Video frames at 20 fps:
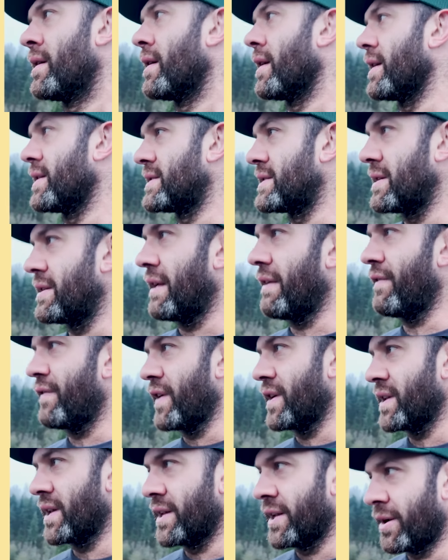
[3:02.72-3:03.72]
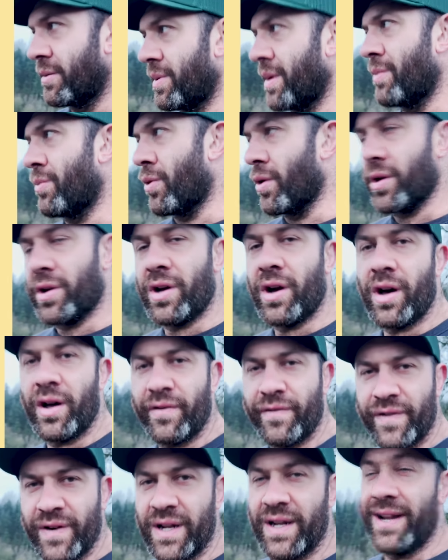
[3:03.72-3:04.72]
until they feel a little bit more
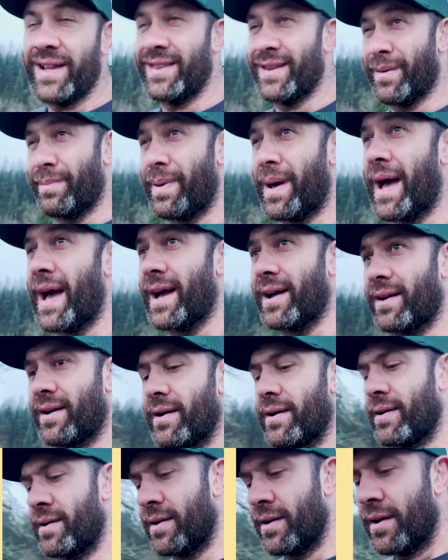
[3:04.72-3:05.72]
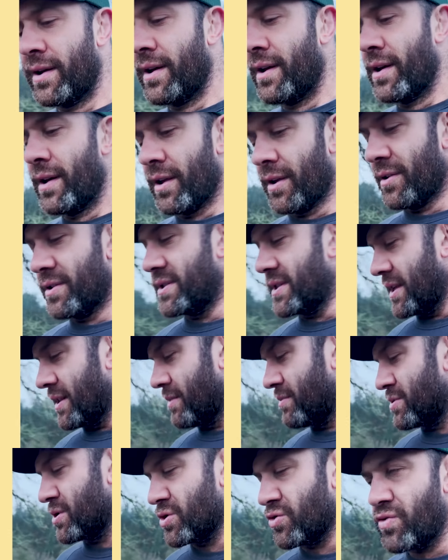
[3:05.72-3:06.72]
confident in the pack. You'll see
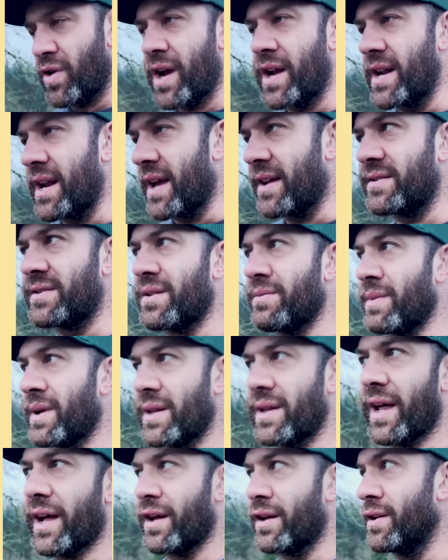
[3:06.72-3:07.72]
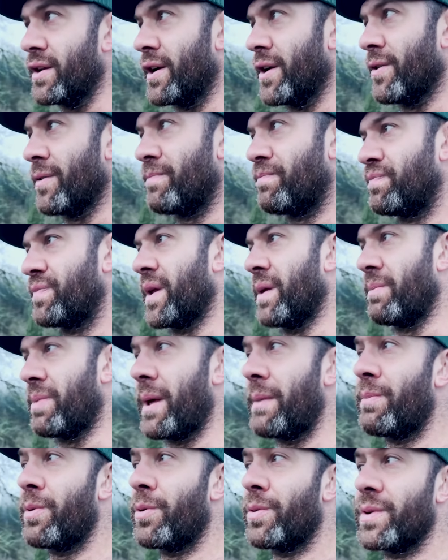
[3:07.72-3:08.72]
them just right next to me like glue. And
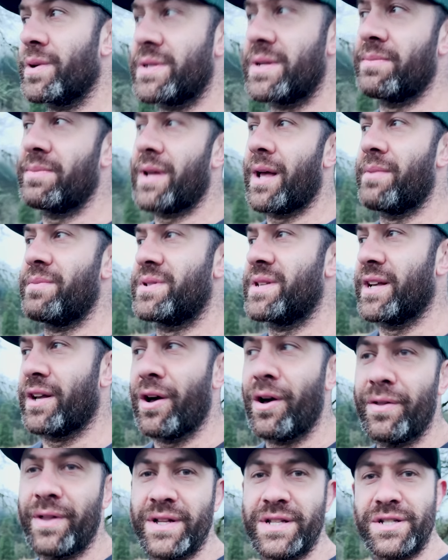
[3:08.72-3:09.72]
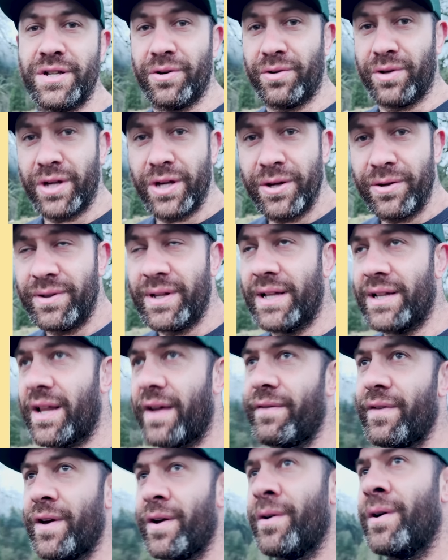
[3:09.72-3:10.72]
people will sometimes think, oh, that's so cute, they
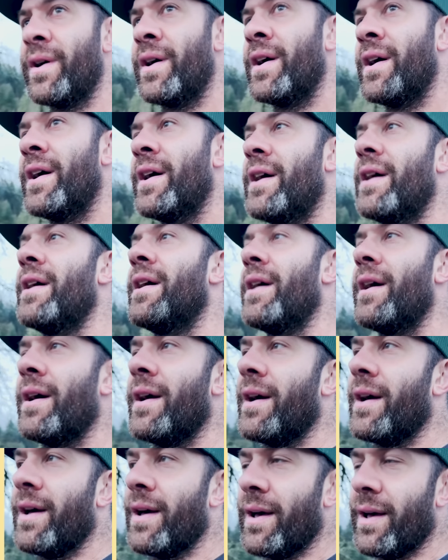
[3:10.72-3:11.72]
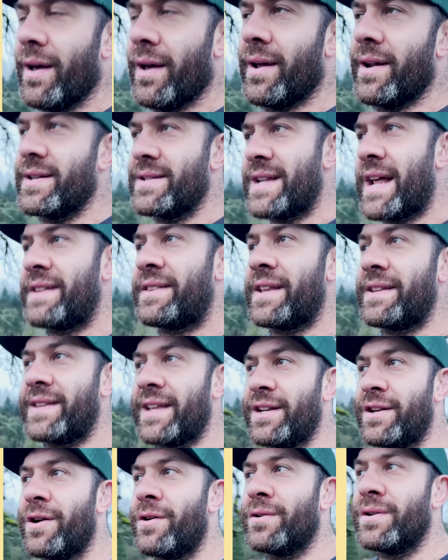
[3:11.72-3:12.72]
love you. And it's not that
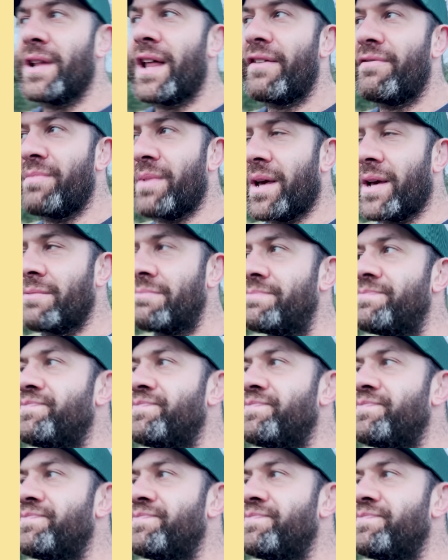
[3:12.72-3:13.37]
they don't love me,